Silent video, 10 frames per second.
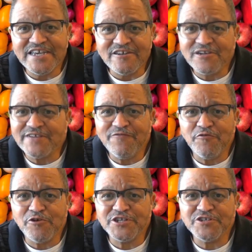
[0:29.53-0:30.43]
In looking
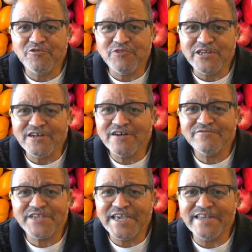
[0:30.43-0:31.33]
for it, you know, we
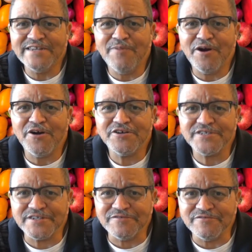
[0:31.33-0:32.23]
love candy
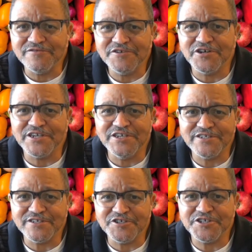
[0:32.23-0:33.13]
bars and
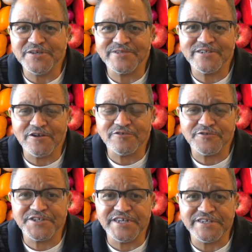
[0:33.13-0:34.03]
cookies and chips and all
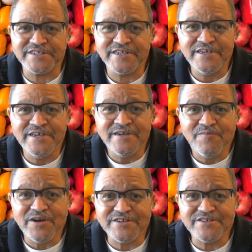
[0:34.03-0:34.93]
those things,
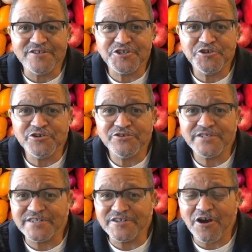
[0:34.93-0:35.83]
but the
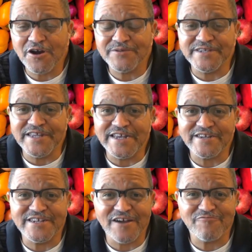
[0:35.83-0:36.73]
sugars and carbs in that
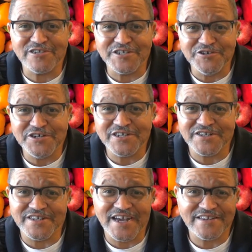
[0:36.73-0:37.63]
is not really good
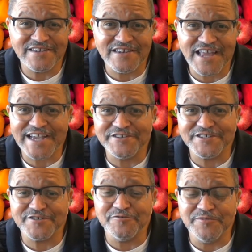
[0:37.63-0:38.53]
and not liking
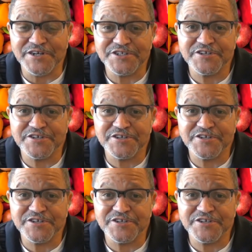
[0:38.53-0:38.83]
us too much.